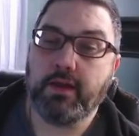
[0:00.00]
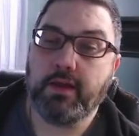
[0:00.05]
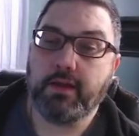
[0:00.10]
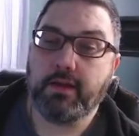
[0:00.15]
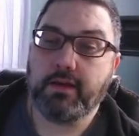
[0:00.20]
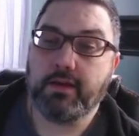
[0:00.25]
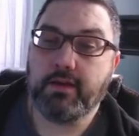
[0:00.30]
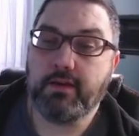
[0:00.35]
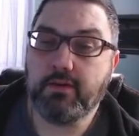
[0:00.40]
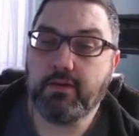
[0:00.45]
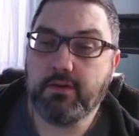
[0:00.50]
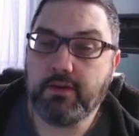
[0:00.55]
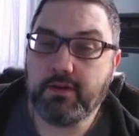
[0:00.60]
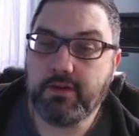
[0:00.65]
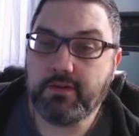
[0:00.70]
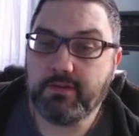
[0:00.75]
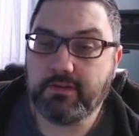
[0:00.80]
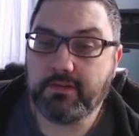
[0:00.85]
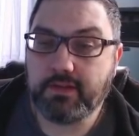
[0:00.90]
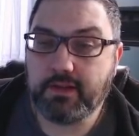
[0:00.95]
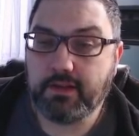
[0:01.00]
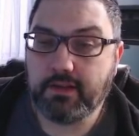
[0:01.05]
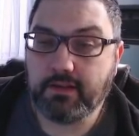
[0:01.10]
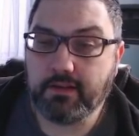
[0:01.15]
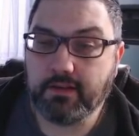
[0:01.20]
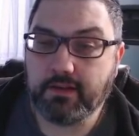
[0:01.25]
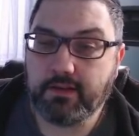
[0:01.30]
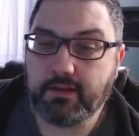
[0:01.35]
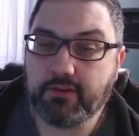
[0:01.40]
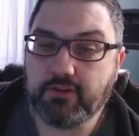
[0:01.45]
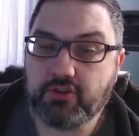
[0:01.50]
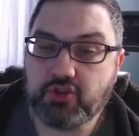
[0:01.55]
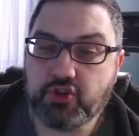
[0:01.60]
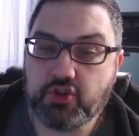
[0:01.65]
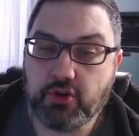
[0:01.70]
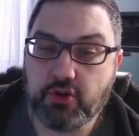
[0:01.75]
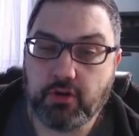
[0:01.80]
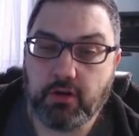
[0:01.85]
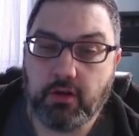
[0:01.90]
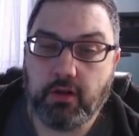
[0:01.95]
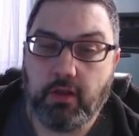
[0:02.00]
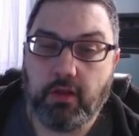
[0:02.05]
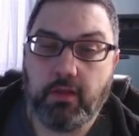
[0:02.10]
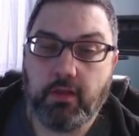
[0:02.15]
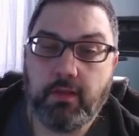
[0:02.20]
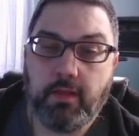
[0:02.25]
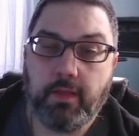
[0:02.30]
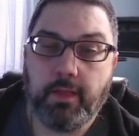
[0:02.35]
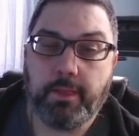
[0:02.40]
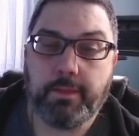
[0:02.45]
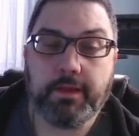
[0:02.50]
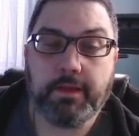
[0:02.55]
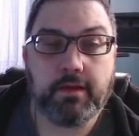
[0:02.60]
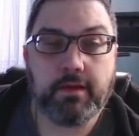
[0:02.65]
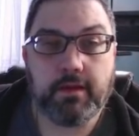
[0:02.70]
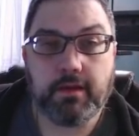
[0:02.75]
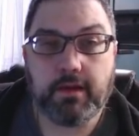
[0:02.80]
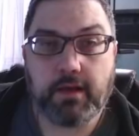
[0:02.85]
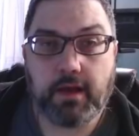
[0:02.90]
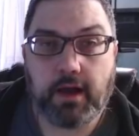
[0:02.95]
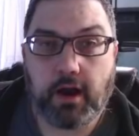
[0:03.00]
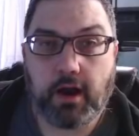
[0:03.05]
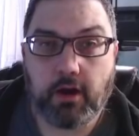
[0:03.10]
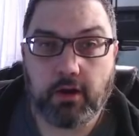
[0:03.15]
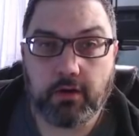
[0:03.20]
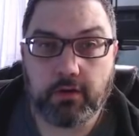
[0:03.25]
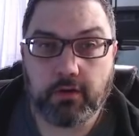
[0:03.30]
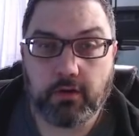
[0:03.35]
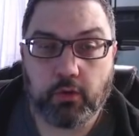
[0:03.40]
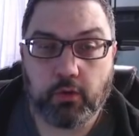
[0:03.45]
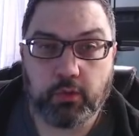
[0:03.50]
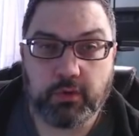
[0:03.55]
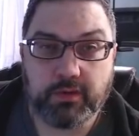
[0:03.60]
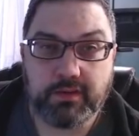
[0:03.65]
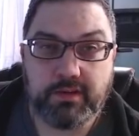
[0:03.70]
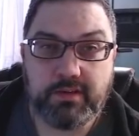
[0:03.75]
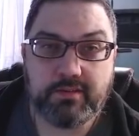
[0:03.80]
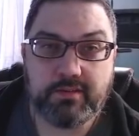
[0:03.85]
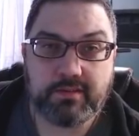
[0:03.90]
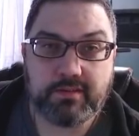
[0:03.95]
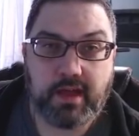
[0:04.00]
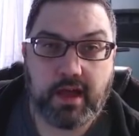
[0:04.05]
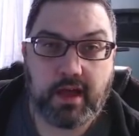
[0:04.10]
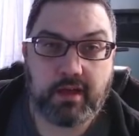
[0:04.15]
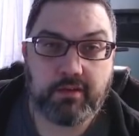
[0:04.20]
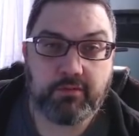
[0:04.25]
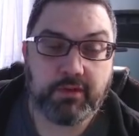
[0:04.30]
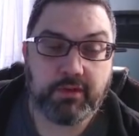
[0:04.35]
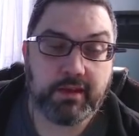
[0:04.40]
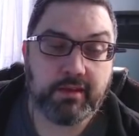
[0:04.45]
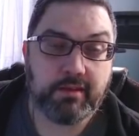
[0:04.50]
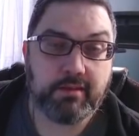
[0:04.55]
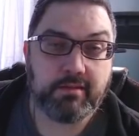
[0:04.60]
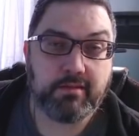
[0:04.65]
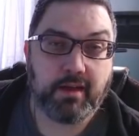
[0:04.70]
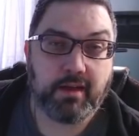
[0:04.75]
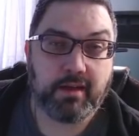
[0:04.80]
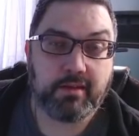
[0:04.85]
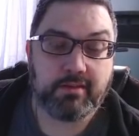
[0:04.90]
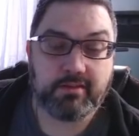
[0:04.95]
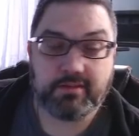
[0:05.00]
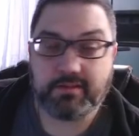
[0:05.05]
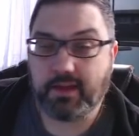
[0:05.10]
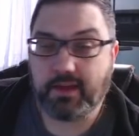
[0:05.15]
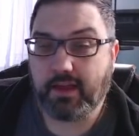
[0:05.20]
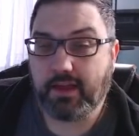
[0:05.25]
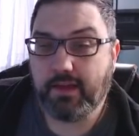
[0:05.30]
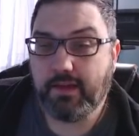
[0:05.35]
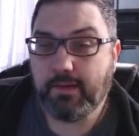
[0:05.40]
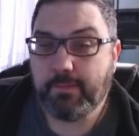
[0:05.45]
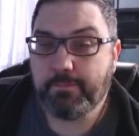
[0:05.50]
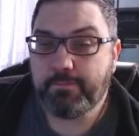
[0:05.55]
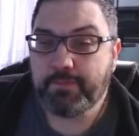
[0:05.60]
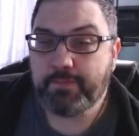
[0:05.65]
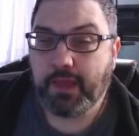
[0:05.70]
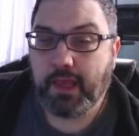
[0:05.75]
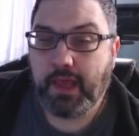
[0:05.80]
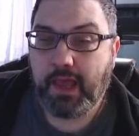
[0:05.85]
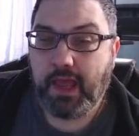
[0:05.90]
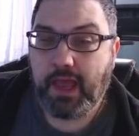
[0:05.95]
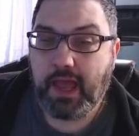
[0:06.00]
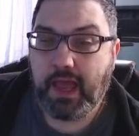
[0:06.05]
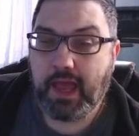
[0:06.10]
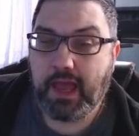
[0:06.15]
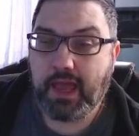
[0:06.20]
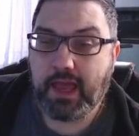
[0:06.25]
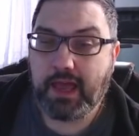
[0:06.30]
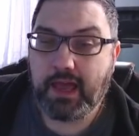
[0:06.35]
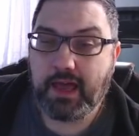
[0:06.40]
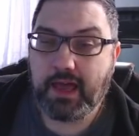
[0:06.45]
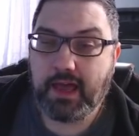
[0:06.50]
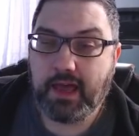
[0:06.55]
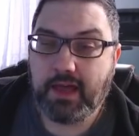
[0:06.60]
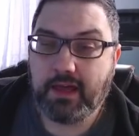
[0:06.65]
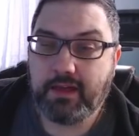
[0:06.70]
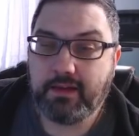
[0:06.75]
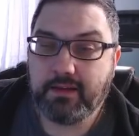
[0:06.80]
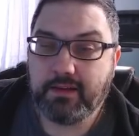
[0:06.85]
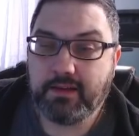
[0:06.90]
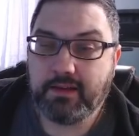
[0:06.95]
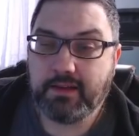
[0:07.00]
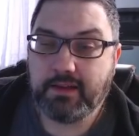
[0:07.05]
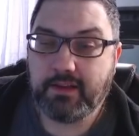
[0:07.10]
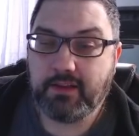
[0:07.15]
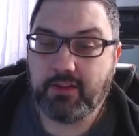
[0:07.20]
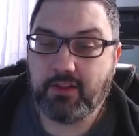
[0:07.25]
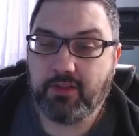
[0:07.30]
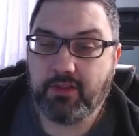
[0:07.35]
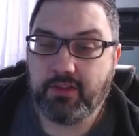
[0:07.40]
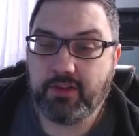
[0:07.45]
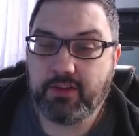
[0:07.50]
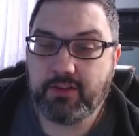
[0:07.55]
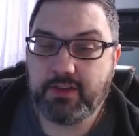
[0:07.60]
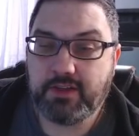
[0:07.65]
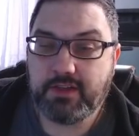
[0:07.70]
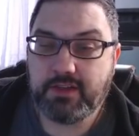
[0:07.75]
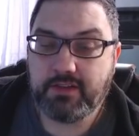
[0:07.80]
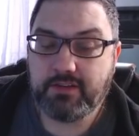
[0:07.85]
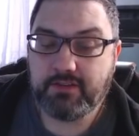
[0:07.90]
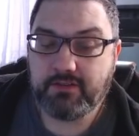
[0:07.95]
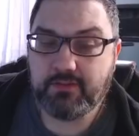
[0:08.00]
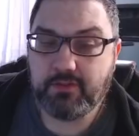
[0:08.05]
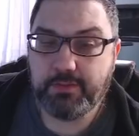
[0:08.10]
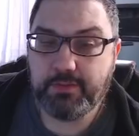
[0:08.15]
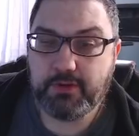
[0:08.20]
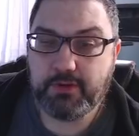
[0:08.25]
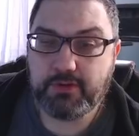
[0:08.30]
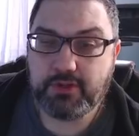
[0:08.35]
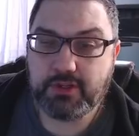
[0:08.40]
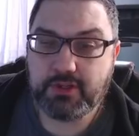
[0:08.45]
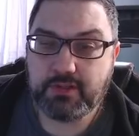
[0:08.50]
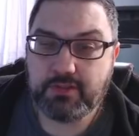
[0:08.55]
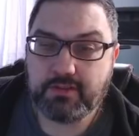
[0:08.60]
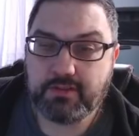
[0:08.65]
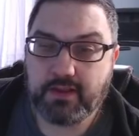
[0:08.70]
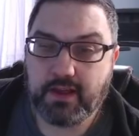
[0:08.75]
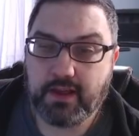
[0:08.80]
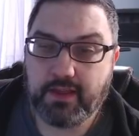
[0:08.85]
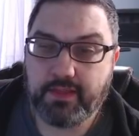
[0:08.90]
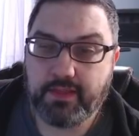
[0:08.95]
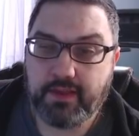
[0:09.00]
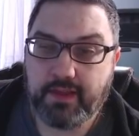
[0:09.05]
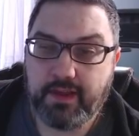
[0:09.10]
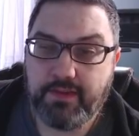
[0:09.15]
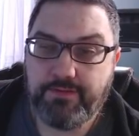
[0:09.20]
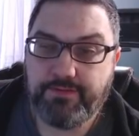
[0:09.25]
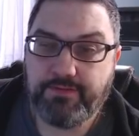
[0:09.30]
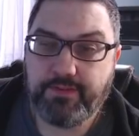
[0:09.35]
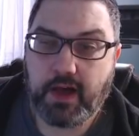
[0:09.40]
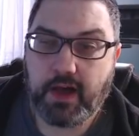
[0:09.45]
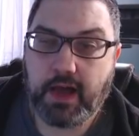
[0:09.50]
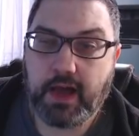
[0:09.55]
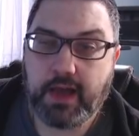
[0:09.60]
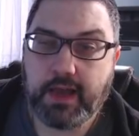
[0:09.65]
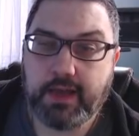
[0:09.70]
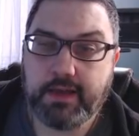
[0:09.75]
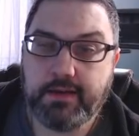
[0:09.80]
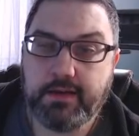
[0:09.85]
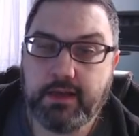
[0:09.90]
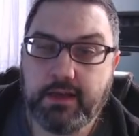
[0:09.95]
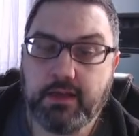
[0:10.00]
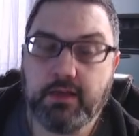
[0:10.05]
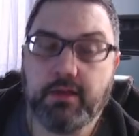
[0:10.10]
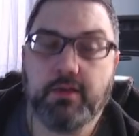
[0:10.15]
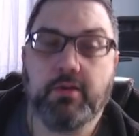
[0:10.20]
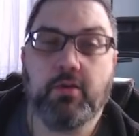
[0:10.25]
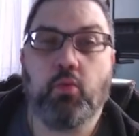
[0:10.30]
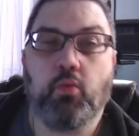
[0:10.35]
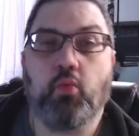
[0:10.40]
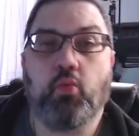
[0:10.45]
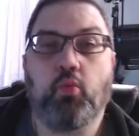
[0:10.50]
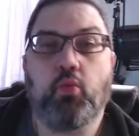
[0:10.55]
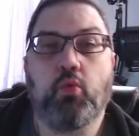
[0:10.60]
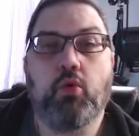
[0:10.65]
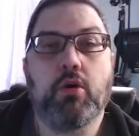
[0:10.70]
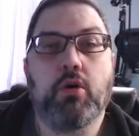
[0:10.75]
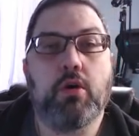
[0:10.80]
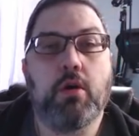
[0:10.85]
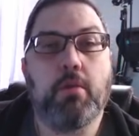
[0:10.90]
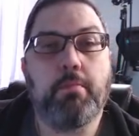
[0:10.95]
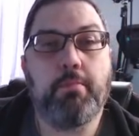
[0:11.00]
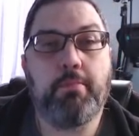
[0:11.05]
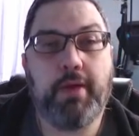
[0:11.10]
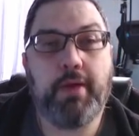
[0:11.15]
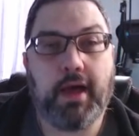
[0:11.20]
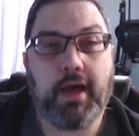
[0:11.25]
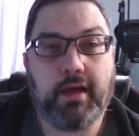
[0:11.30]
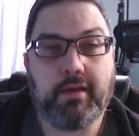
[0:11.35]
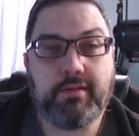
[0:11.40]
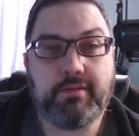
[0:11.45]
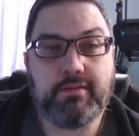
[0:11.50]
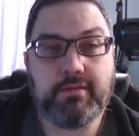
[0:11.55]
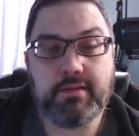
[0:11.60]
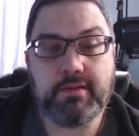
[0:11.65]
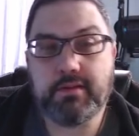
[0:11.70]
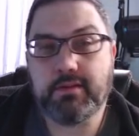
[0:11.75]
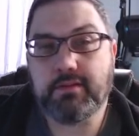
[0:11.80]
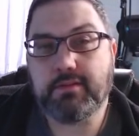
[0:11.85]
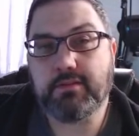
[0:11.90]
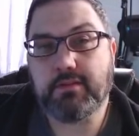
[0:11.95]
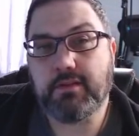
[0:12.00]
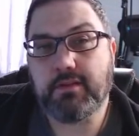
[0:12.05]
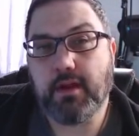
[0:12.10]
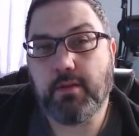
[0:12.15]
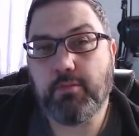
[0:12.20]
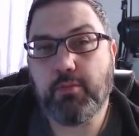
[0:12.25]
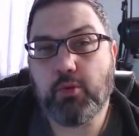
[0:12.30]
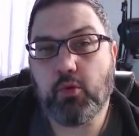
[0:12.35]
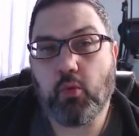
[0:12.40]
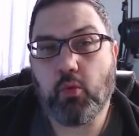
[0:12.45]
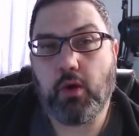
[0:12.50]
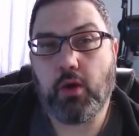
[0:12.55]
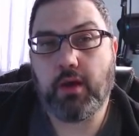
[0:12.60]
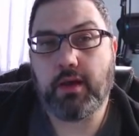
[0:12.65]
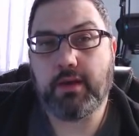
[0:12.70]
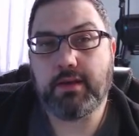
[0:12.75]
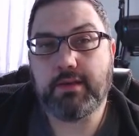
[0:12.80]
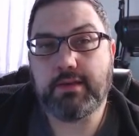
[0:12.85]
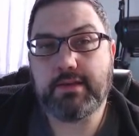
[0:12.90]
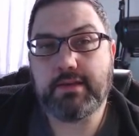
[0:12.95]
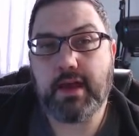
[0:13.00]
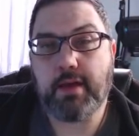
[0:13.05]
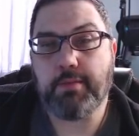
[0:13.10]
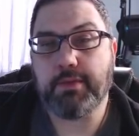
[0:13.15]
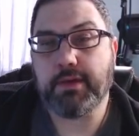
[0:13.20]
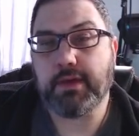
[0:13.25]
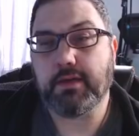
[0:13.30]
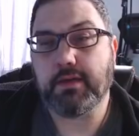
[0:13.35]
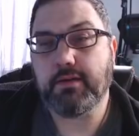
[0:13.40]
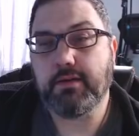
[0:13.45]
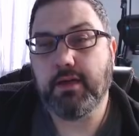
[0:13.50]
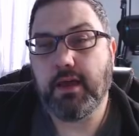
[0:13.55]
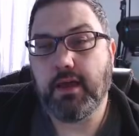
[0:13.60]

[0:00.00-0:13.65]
here is the Linux Journal article released on Valentine's Day, and the distributions that they find were best is #1 Debian,